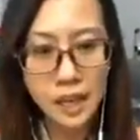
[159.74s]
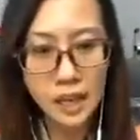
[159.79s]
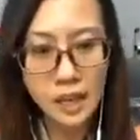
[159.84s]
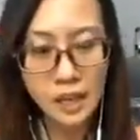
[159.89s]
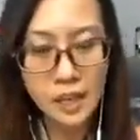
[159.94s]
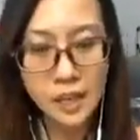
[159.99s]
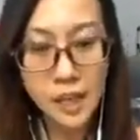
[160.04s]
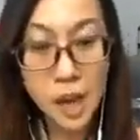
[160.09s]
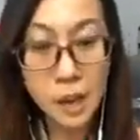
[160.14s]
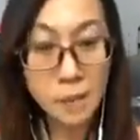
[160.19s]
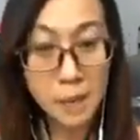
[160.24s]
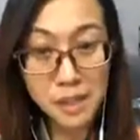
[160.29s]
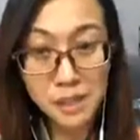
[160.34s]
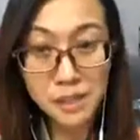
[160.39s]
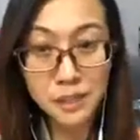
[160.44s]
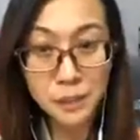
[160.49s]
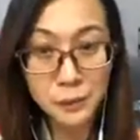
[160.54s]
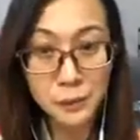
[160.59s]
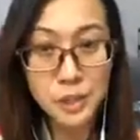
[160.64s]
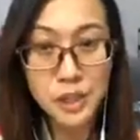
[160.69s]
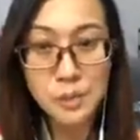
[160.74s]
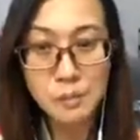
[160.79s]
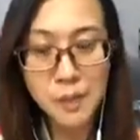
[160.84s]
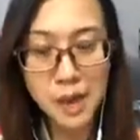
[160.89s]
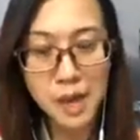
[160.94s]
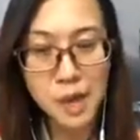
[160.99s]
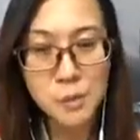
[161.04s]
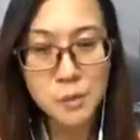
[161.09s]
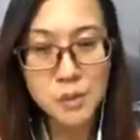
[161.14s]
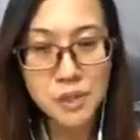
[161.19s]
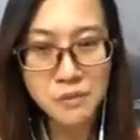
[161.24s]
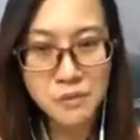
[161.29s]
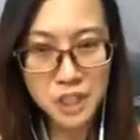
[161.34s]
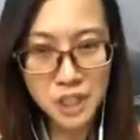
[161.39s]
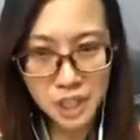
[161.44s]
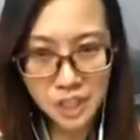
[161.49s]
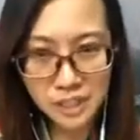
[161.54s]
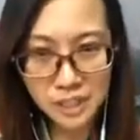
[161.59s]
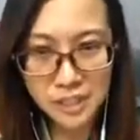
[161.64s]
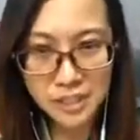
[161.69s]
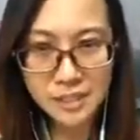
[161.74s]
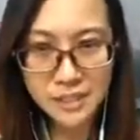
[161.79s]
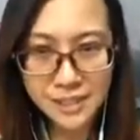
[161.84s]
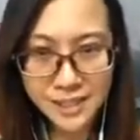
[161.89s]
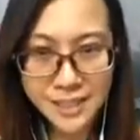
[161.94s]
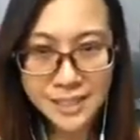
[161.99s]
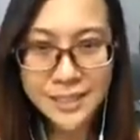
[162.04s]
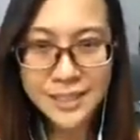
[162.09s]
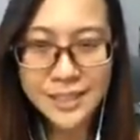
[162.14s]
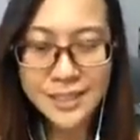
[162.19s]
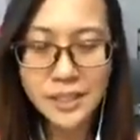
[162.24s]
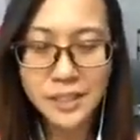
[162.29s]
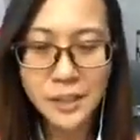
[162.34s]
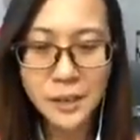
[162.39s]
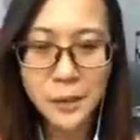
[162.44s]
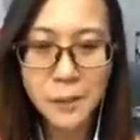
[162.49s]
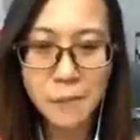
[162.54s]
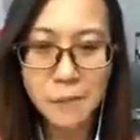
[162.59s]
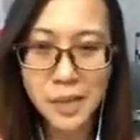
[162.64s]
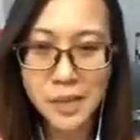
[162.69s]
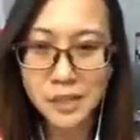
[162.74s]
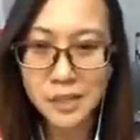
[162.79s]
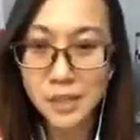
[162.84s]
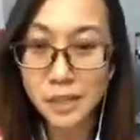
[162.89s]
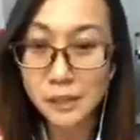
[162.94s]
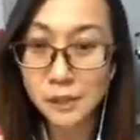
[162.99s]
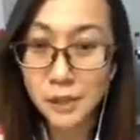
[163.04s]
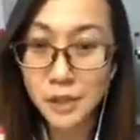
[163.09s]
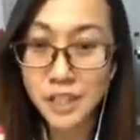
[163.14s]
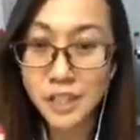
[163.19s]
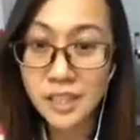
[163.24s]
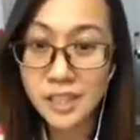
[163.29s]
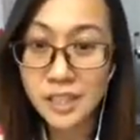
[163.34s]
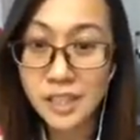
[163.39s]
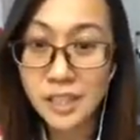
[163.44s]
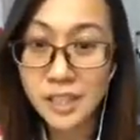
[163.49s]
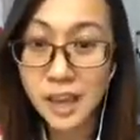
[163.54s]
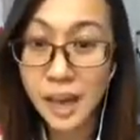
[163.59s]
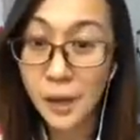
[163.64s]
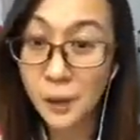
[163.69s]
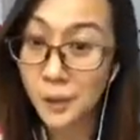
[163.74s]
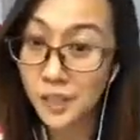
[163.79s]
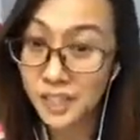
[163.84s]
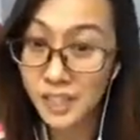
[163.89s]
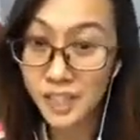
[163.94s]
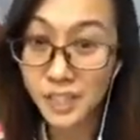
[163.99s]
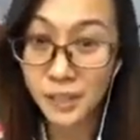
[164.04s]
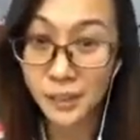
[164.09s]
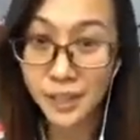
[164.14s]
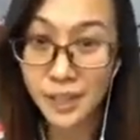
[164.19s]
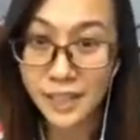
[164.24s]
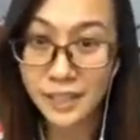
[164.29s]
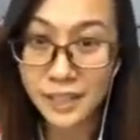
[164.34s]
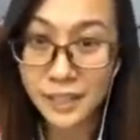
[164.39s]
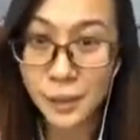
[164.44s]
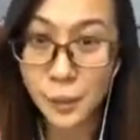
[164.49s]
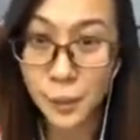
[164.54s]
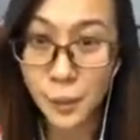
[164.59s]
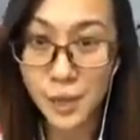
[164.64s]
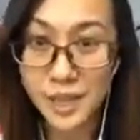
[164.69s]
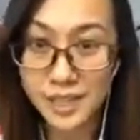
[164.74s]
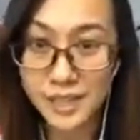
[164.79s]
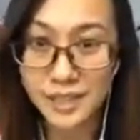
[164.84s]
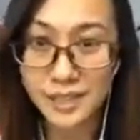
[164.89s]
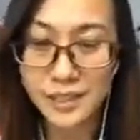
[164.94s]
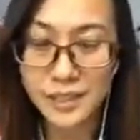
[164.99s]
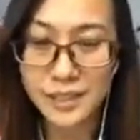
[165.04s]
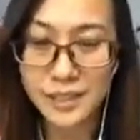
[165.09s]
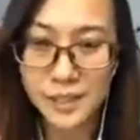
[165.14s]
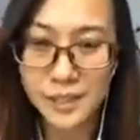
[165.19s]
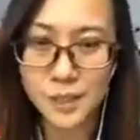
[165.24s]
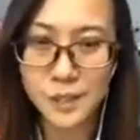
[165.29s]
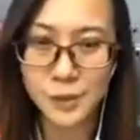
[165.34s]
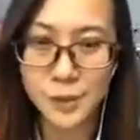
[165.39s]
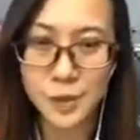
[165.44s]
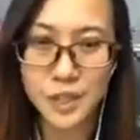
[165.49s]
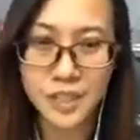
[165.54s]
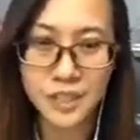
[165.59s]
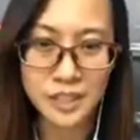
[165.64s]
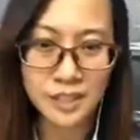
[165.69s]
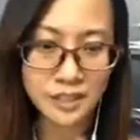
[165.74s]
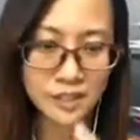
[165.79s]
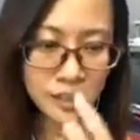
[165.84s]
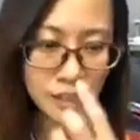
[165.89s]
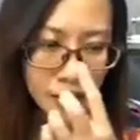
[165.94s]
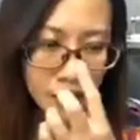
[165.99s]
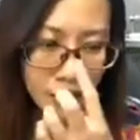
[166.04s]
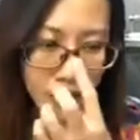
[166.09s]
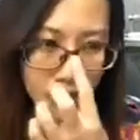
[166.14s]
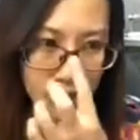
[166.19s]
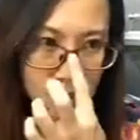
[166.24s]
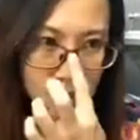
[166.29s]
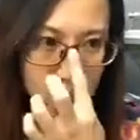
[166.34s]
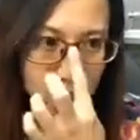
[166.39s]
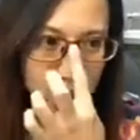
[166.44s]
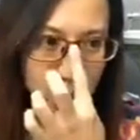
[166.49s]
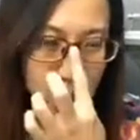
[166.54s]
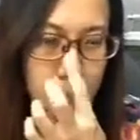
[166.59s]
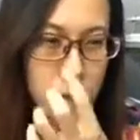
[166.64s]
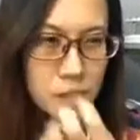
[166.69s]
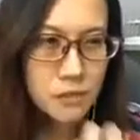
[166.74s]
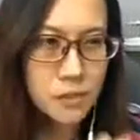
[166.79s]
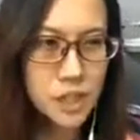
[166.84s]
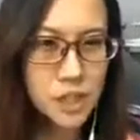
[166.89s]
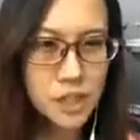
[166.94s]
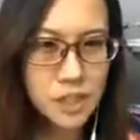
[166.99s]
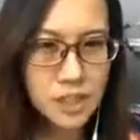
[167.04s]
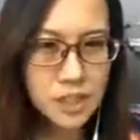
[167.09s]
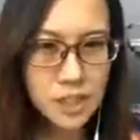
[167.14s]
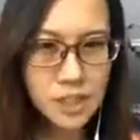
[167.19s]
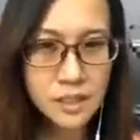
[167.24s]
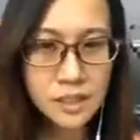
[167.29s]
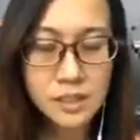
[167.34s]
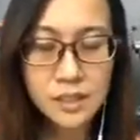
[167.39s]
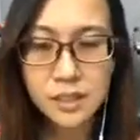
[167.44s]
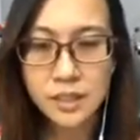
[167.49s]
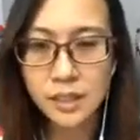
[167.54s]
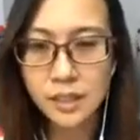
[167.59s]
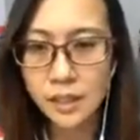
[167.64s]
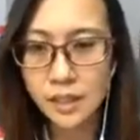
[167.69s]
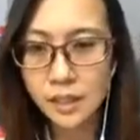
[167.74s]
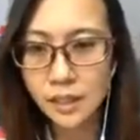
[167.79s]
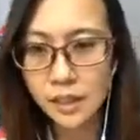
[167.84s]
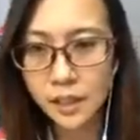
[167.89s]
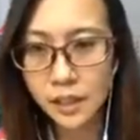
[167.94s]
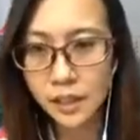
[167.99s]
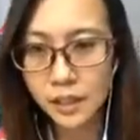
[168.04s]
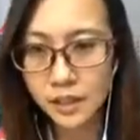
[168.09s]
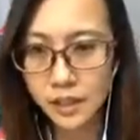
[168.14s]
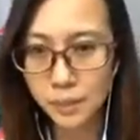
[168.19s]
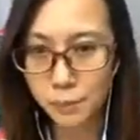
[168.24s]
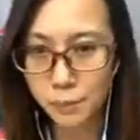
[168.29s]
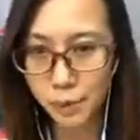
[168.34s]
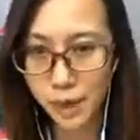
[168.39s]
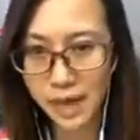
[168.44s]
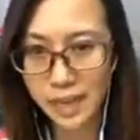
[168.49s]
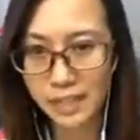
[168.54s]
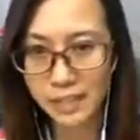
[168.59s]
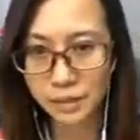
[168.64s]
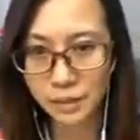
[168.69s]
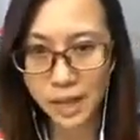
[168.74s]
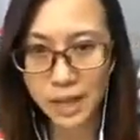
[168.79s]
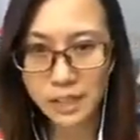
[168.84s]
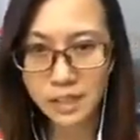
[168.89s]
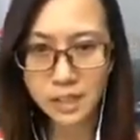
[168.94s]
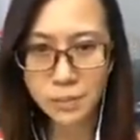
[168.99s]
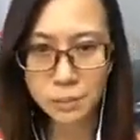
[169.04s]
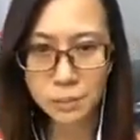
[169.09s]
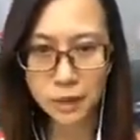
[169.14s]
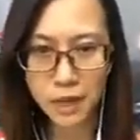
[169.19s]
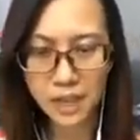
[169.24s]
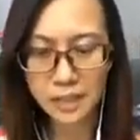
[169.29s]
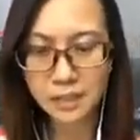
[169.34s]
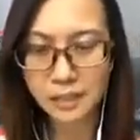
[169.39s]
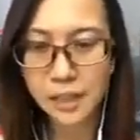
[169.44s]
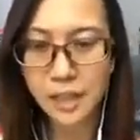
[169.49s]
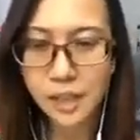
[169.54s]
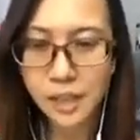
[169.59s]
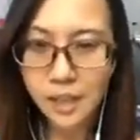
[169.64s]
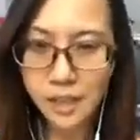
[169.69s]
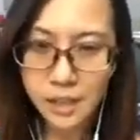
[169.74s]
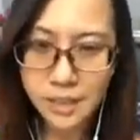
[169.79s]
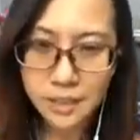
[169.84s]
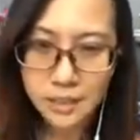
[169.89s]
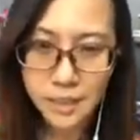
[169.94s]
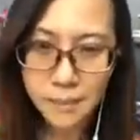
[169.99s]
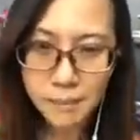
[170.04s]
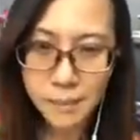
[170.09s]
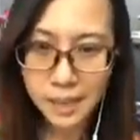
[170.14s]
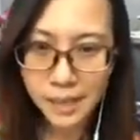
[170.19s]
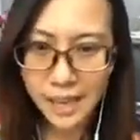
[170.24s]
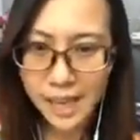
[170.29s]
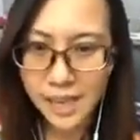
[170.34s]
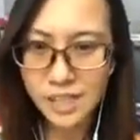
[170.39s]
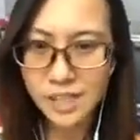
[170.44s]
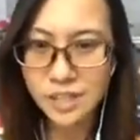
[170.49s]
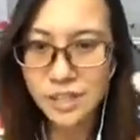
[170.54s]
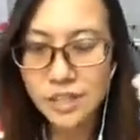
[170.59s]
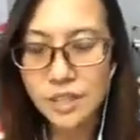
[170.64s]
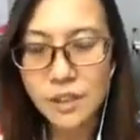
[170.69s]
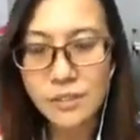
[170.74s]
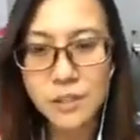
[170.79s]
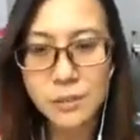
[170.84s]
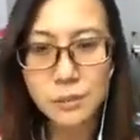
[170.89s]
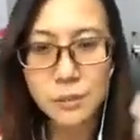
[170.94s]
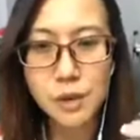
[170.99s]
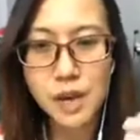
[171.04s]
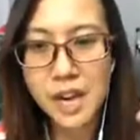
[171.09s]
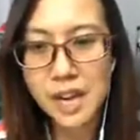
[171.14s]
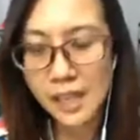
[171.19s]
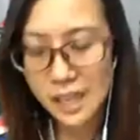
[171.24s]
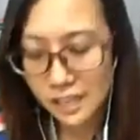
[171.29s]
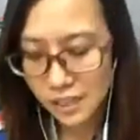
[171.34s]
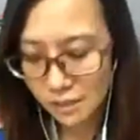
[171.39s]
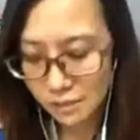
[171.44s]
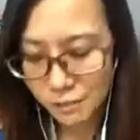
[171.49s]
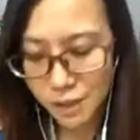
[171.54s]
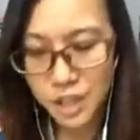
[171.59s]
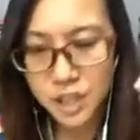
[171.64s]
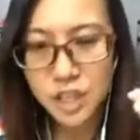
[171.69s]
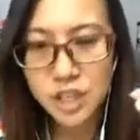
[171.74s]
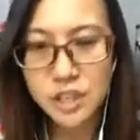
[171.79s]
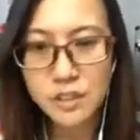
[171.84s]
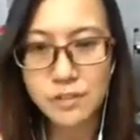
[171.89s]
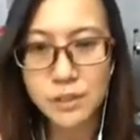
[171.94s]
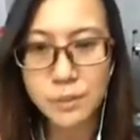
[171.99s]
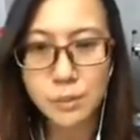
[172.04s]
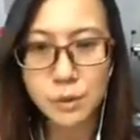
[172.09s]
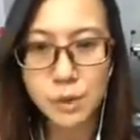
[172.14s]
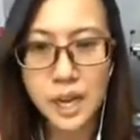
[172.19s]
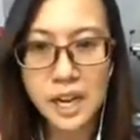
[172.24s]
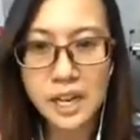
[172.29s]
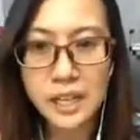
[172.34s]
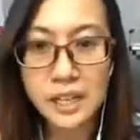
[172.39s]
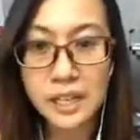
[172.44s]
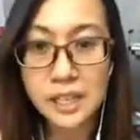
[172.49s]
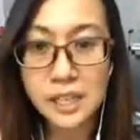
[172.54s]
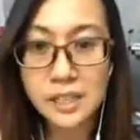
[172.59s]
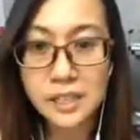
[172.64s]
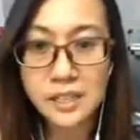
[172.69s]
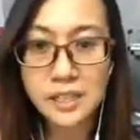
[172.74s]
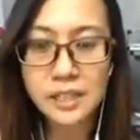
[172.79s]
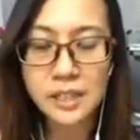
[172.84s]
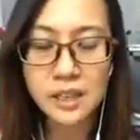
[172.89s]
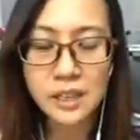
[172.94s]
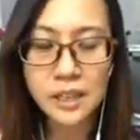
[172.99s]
Not my solution, my observation is this. My solution, I will tell you later what the solution is. So my observation is the brain, right? The mechanism of the brain and the function of the brain is